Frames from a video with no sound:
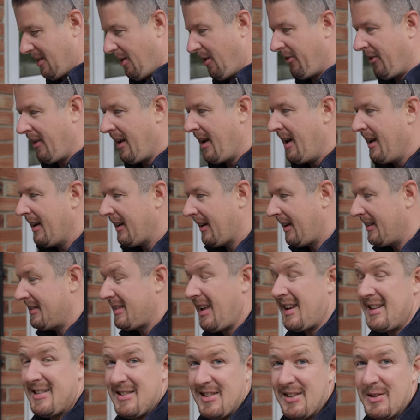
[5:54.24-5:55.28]
off, because
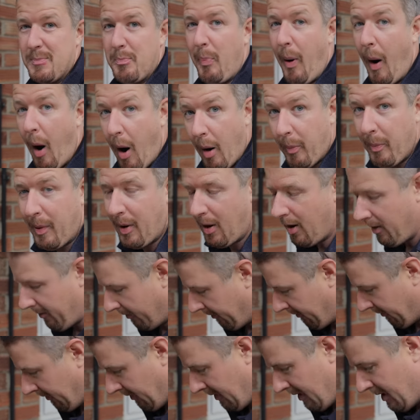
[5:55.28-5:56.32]
they just pop
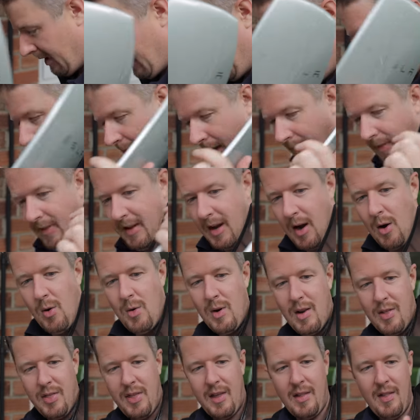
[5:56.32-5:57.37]
off, and the
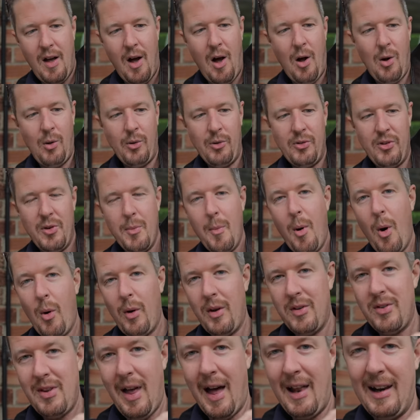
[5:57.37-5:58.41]
only thing that holds them on
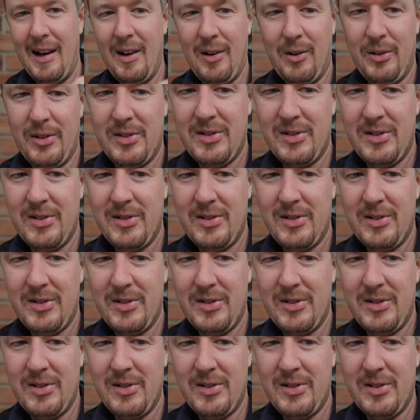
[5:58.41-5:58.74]
is that little